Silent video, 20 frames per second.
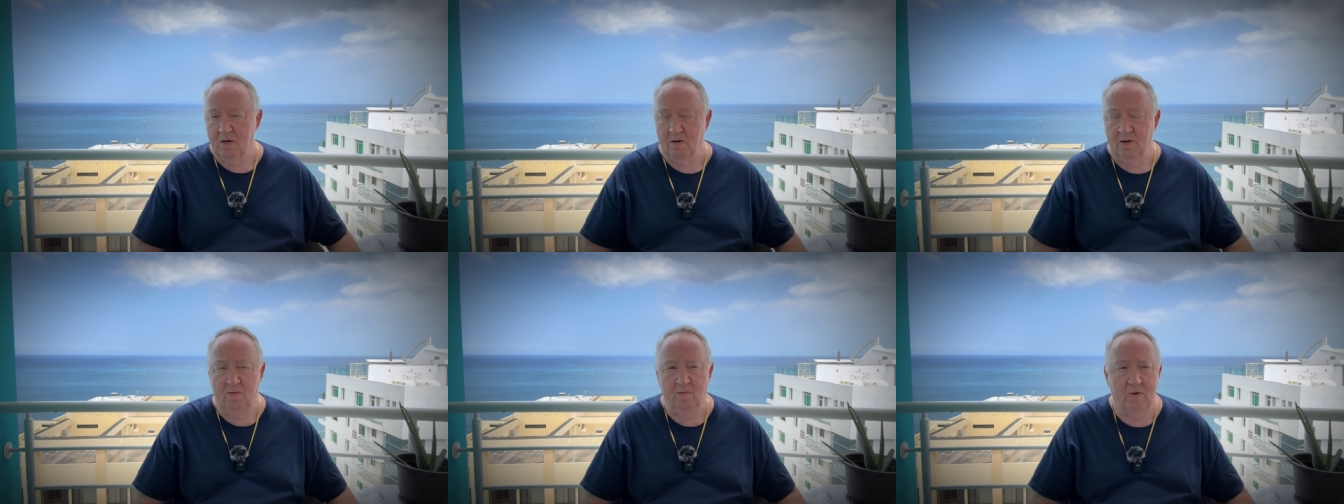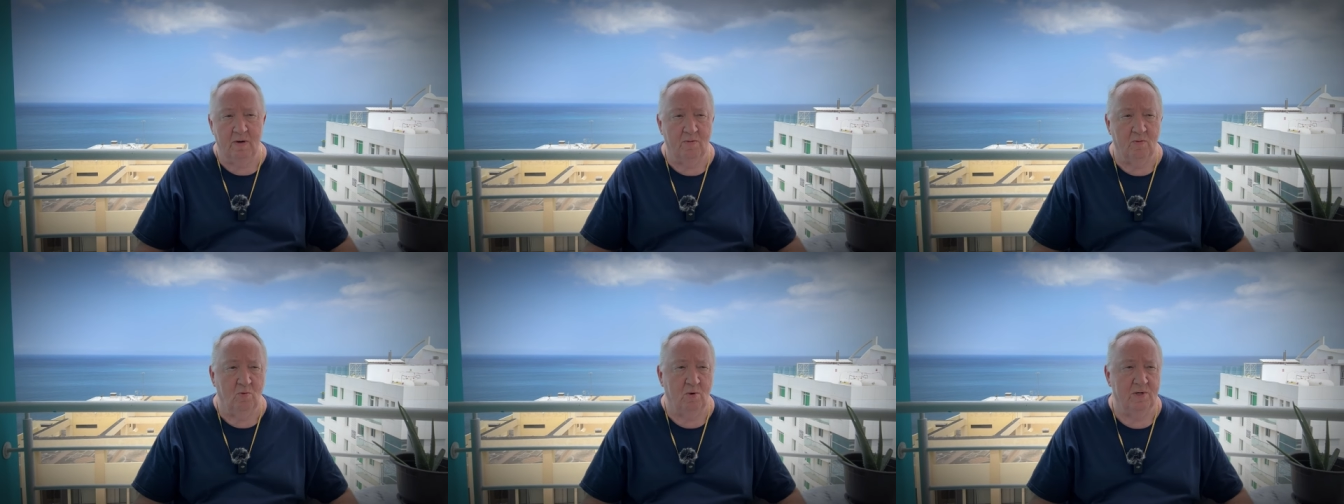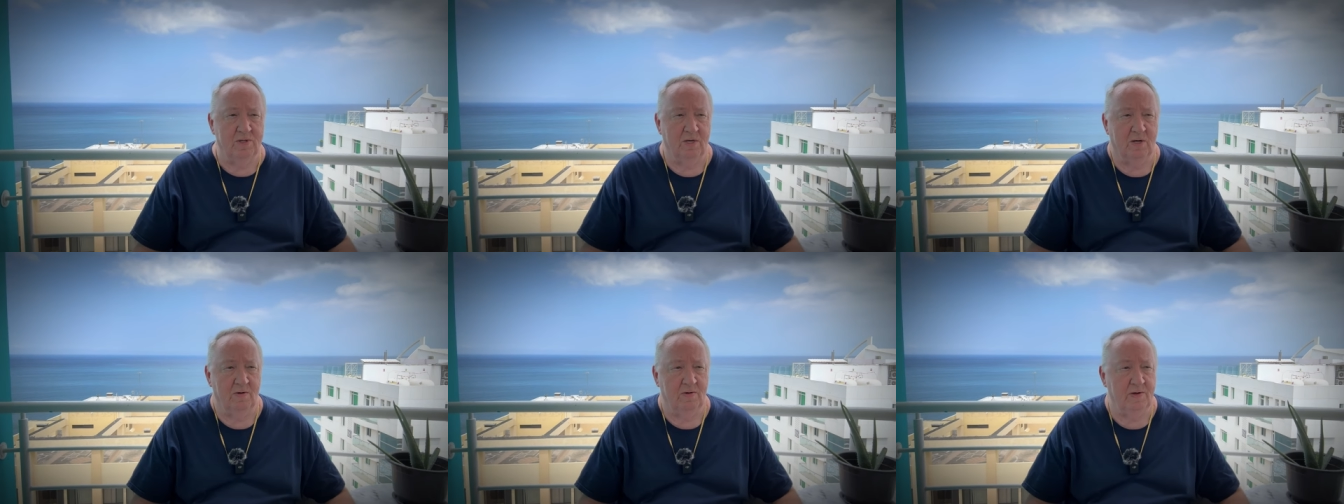I don't remember
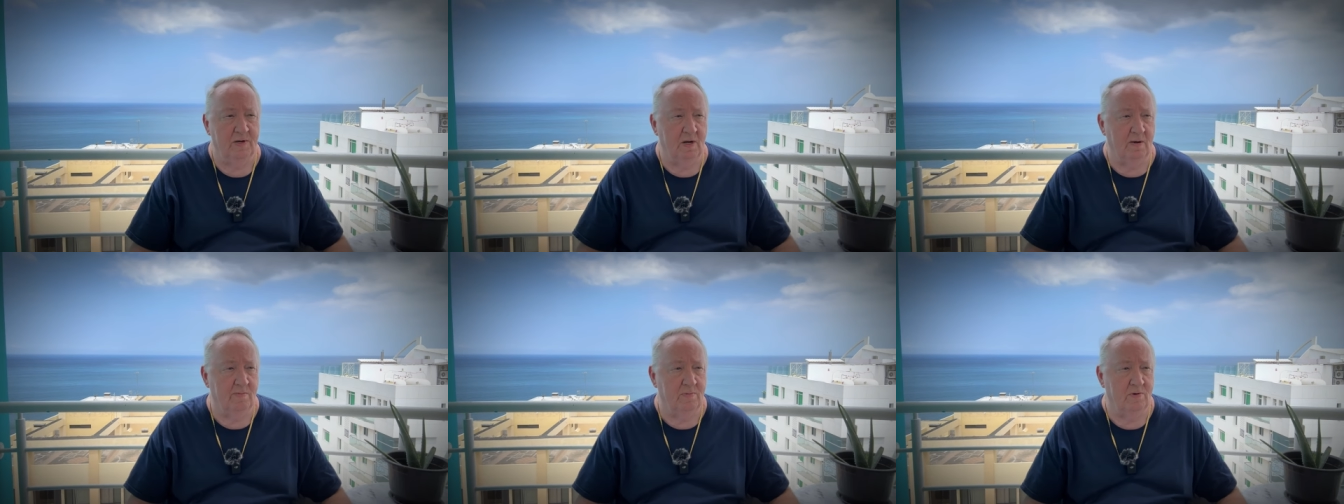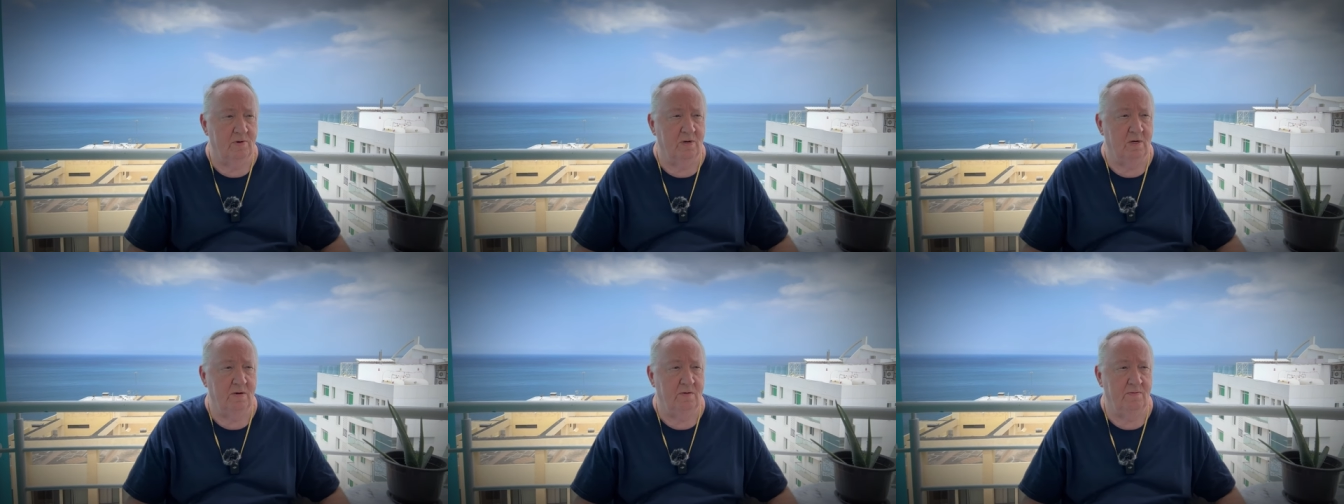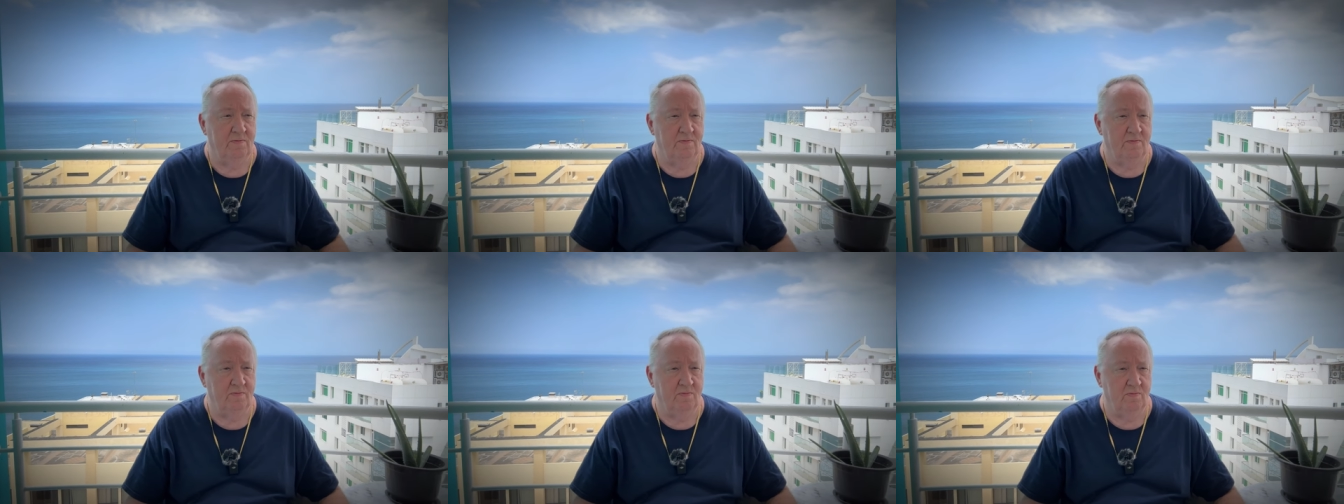what the number
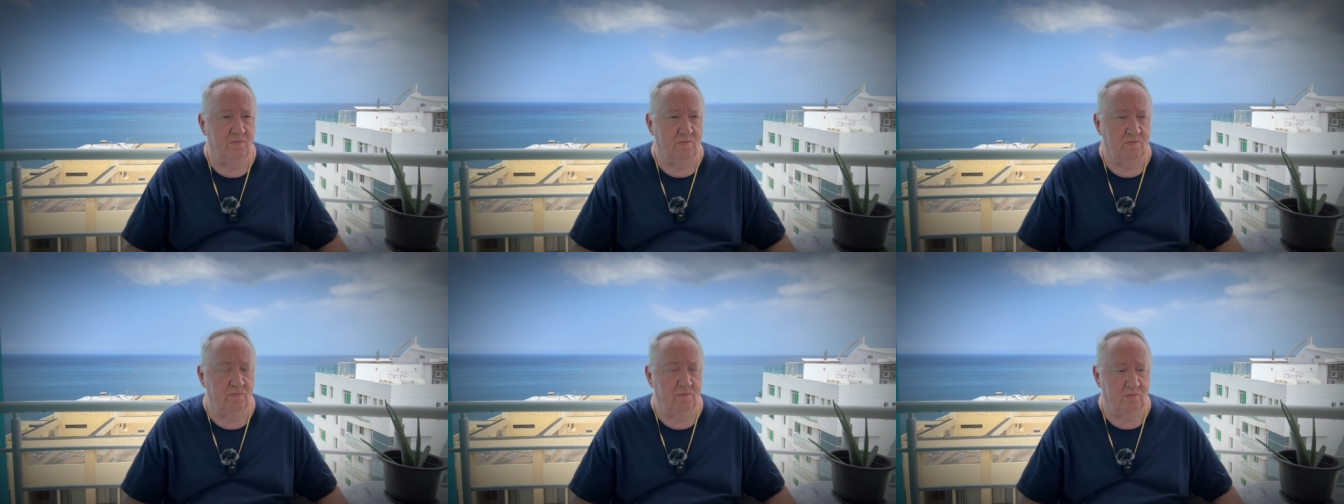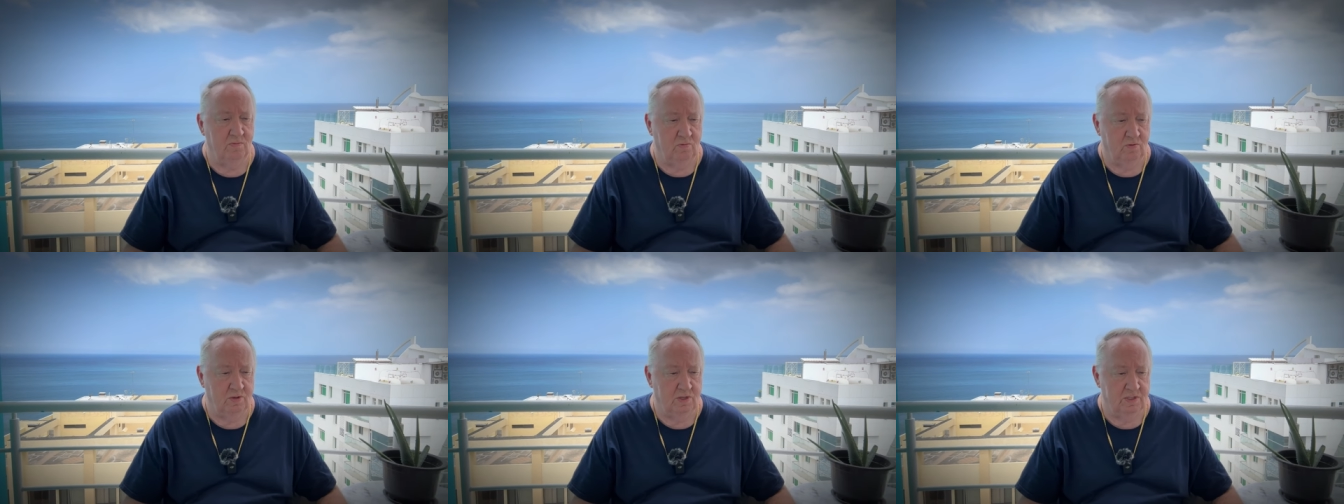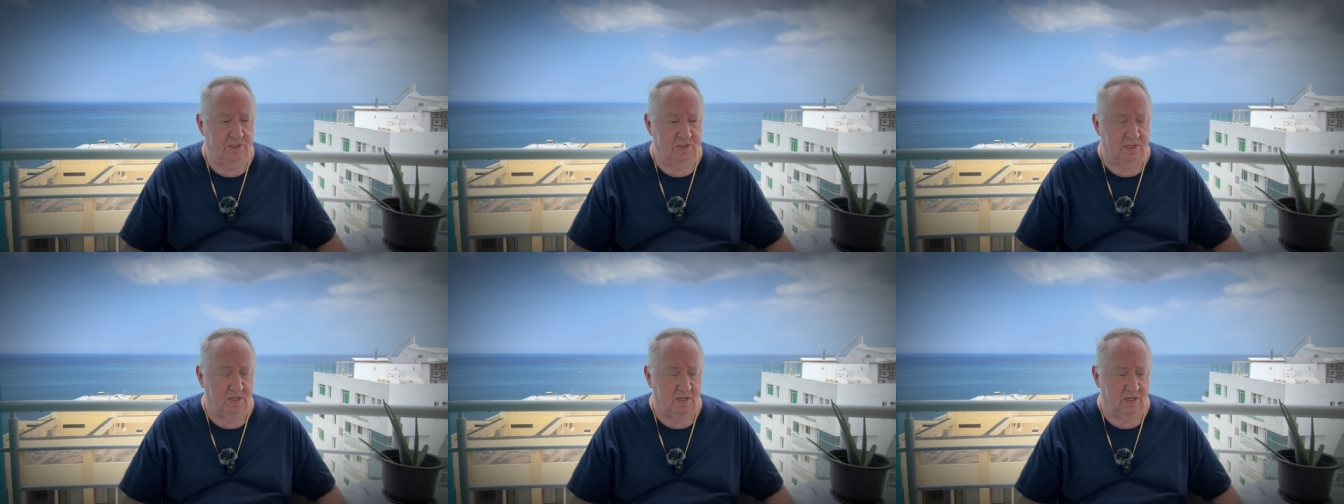of
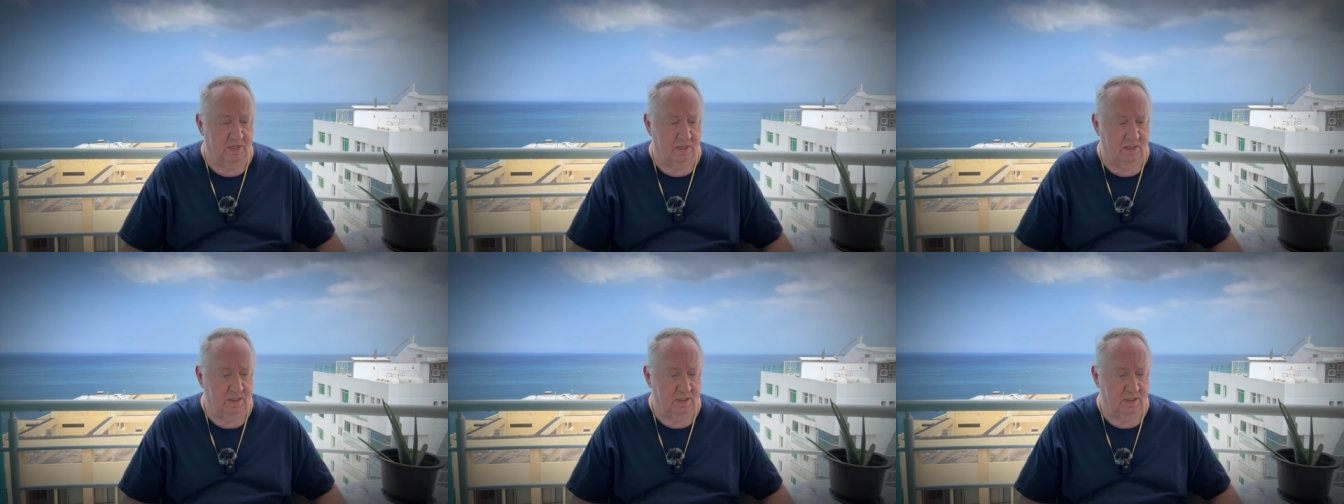was the